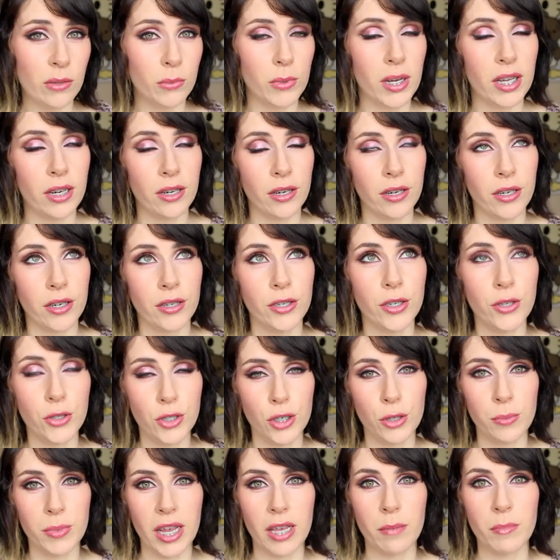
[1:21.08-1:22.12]
well, her
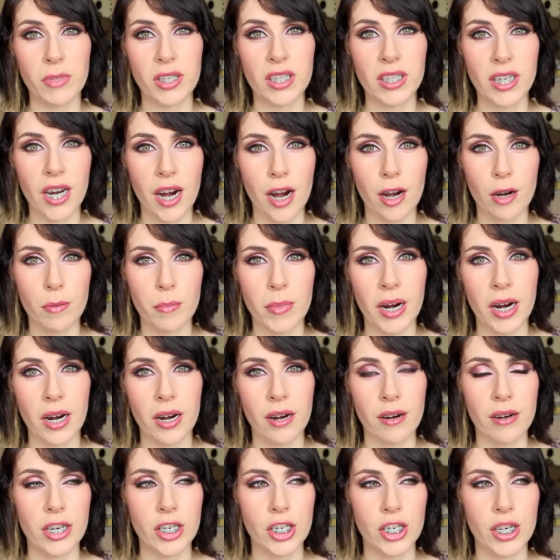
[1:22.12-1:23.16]
YouTube name is
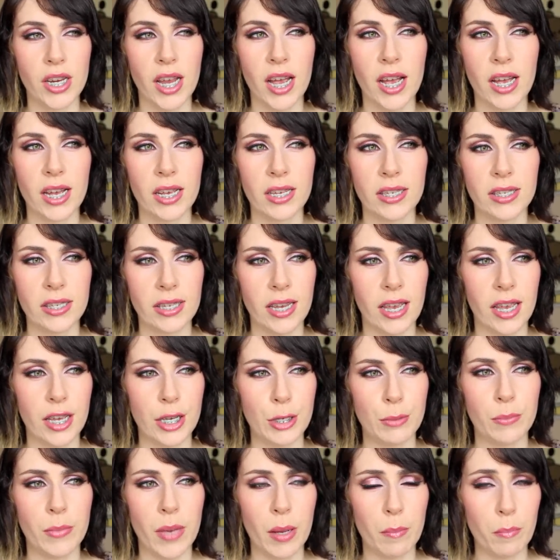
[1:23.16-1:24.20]
TarMar, and she has
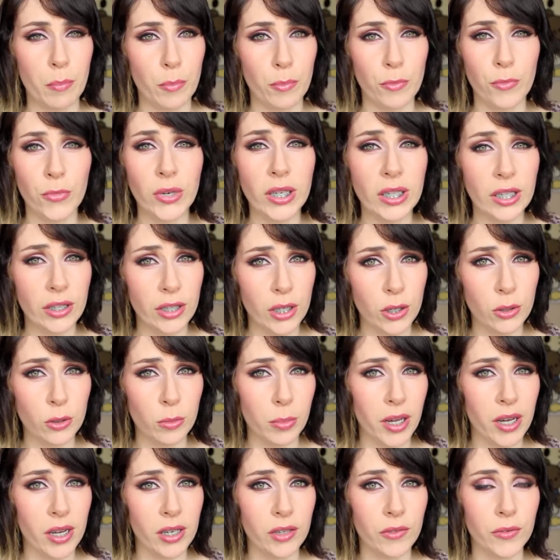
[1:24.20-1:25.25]
a really cool
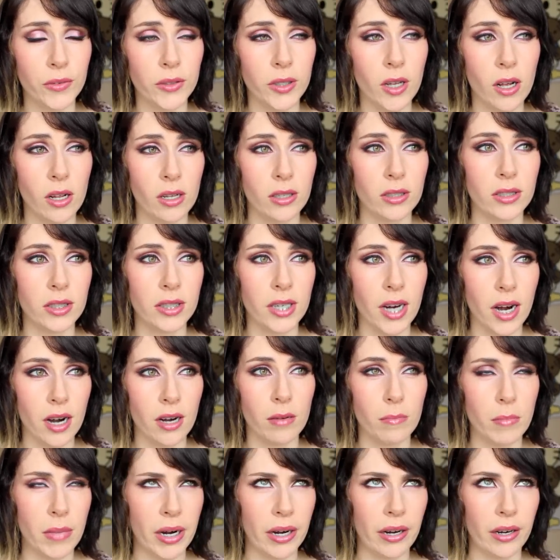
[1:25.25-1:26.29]
blog called
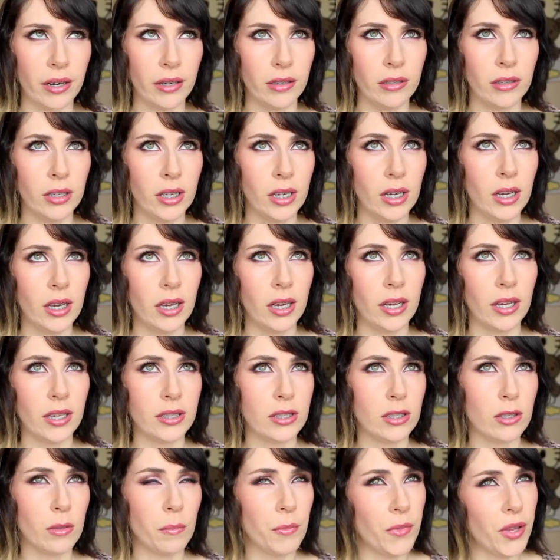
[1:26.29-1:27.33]
TarMar
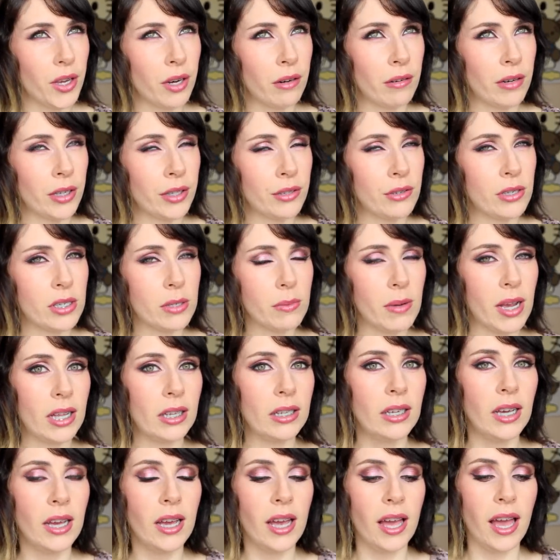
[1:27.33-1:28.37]
something or other as
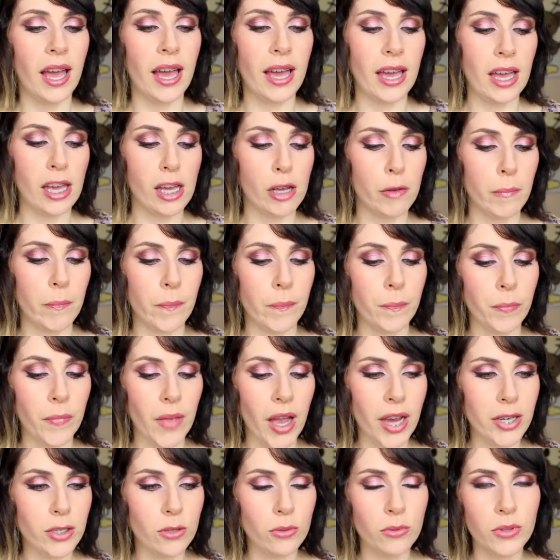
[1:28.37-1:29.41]
well.
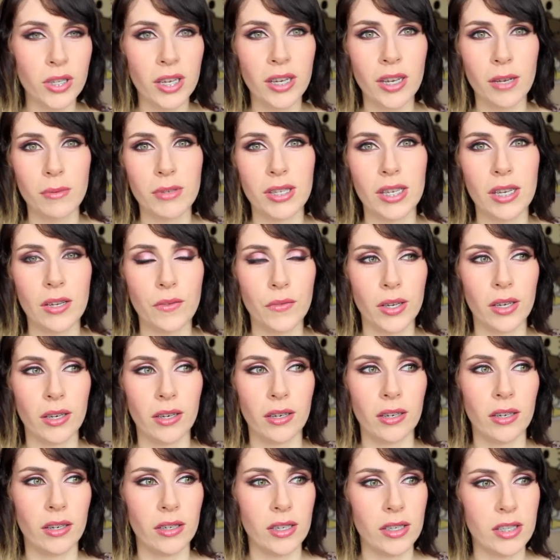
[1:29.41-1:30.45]
I don't think I was
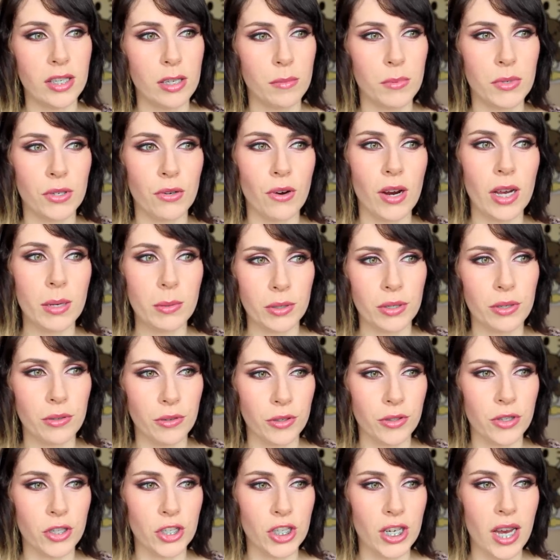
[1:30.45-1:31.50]
even subscribed to her
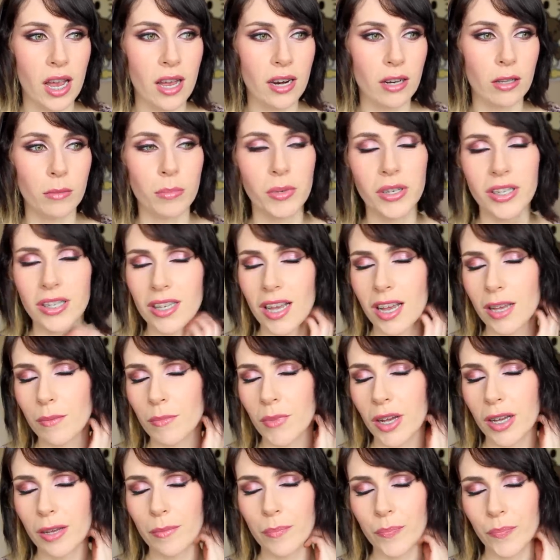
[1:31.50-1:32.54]
other channel, because
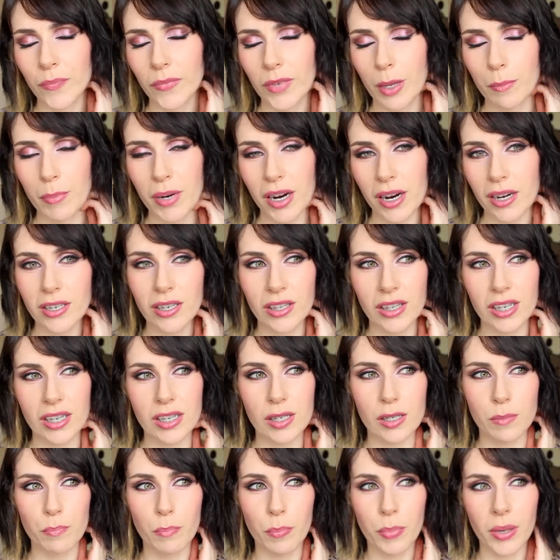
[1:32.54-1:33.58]
I'm a part of
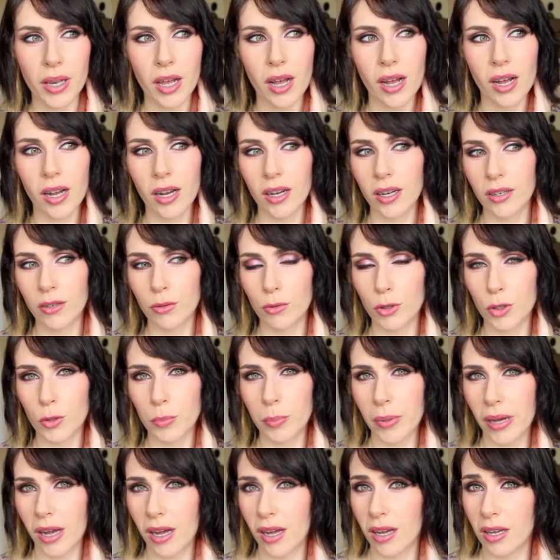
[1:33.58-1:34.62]
this blog
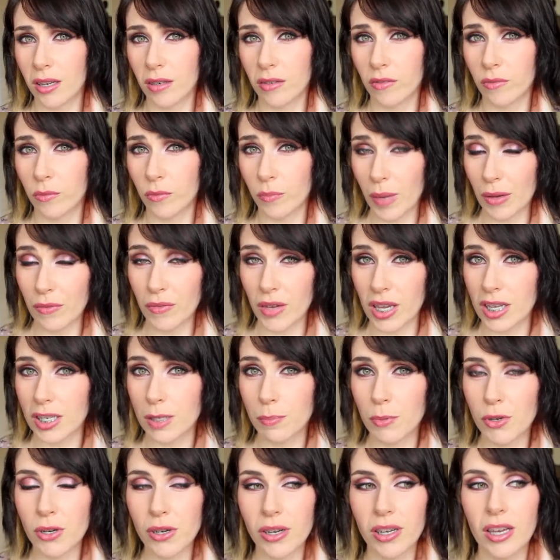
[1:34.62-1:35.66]
group on my
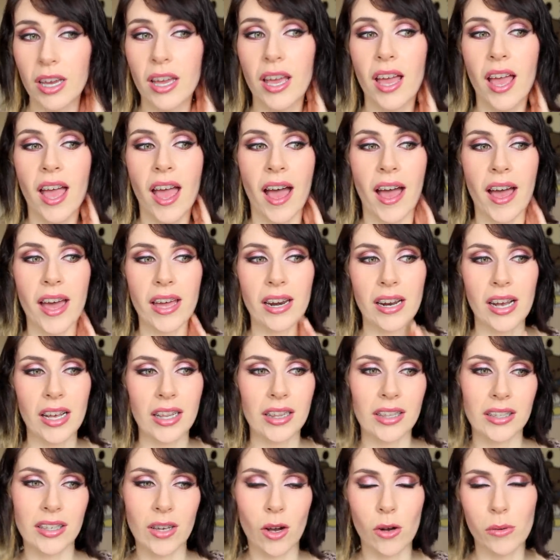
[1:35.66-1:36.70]
Facebook and
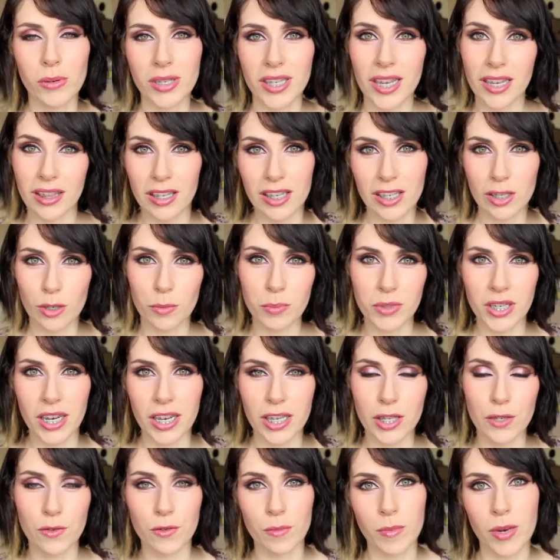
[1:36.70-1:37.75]
I always get these
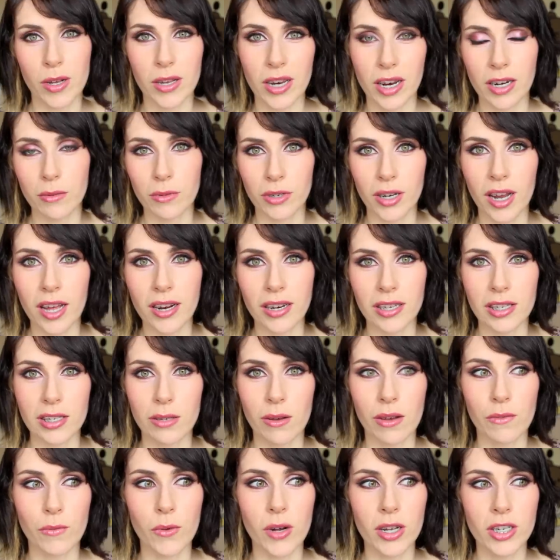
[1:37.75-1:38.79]
updates from anyone on it. So
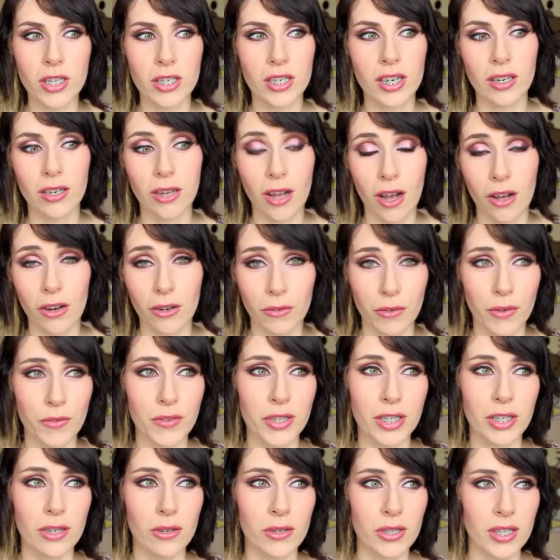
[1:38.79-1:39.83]
I've watched a lot of her
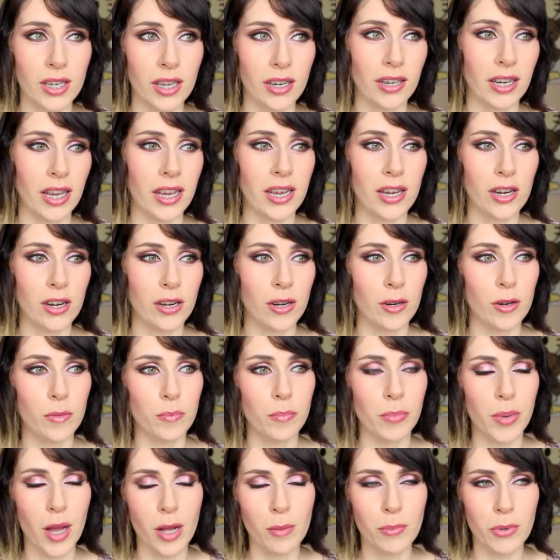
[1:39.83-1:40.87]
videos and like her
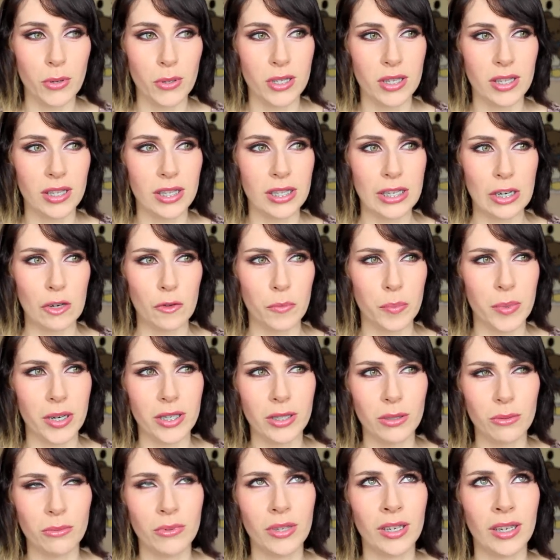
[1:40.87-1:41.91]
blog posts and stuff, but I
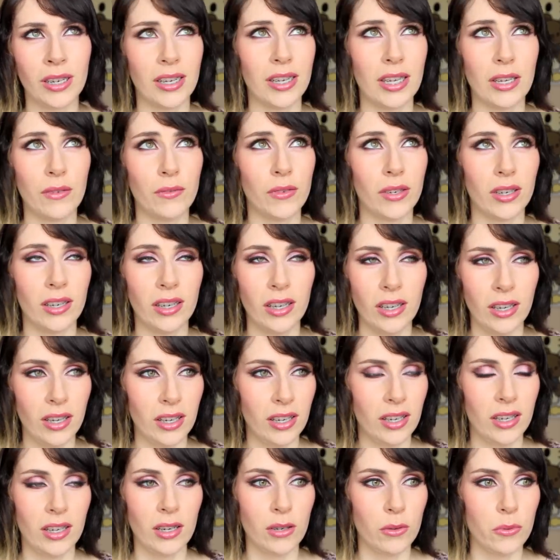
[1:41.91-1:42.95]
don't think I even
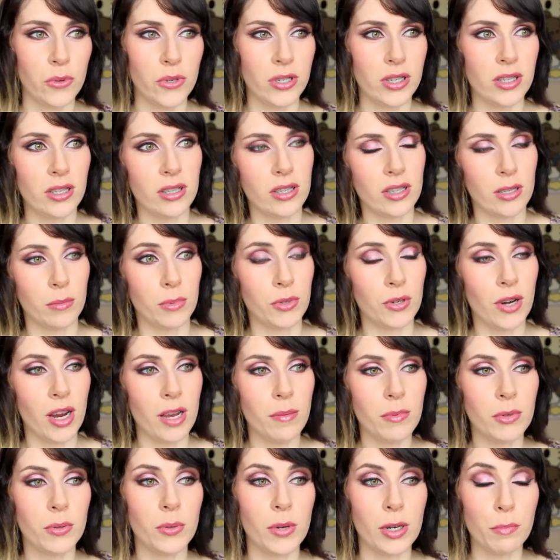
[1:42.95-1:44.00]
was
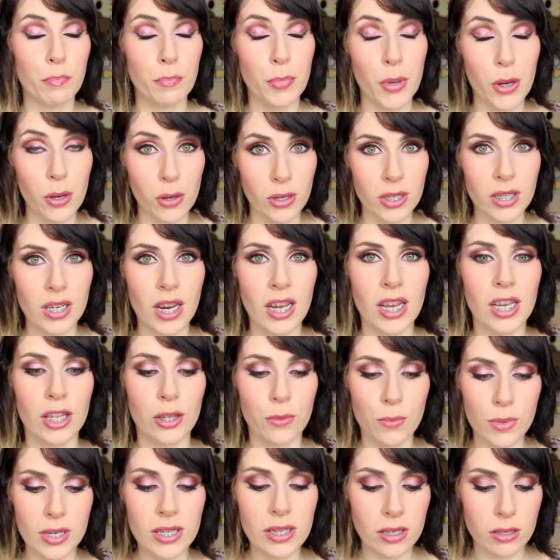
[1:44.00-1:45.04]
subscribed to it. But
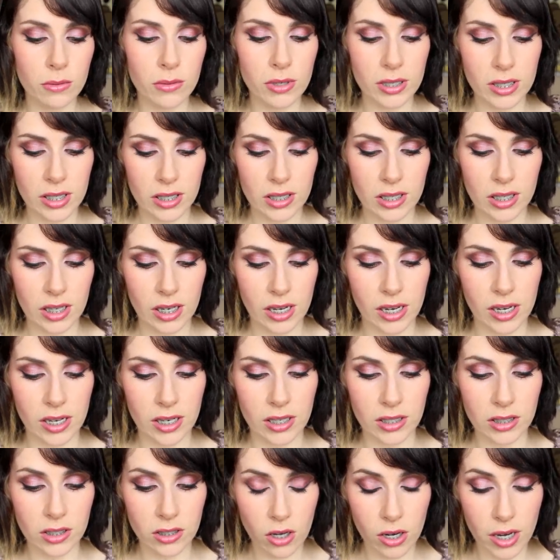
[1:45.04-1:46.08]
the reason I wanted
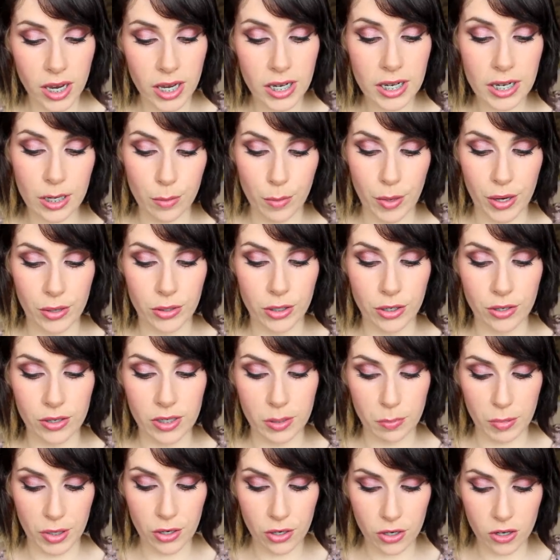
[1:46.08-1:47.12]
to tell you about her
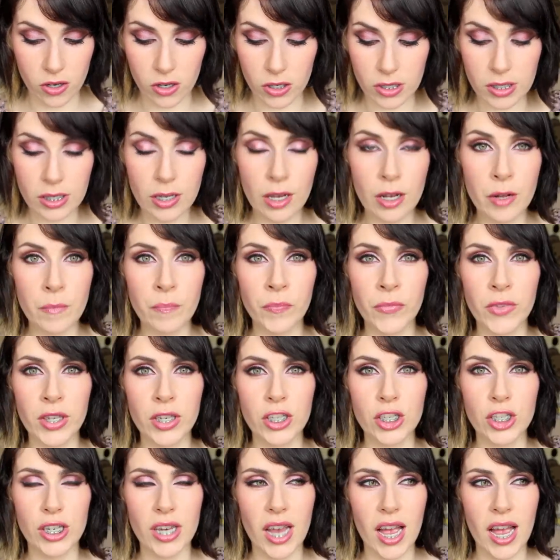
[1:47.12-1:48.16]
is because
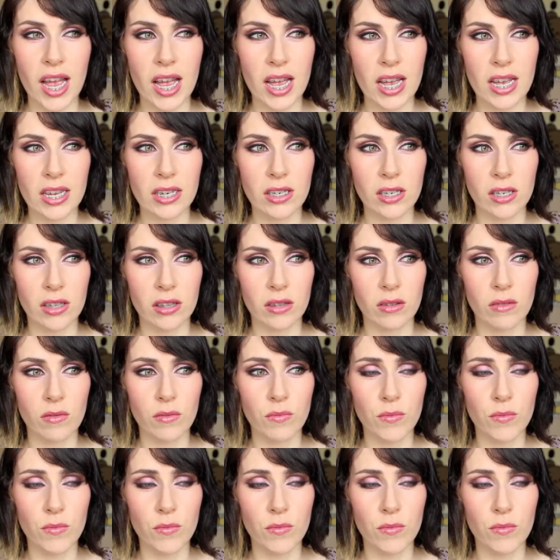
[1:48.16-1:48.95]
she had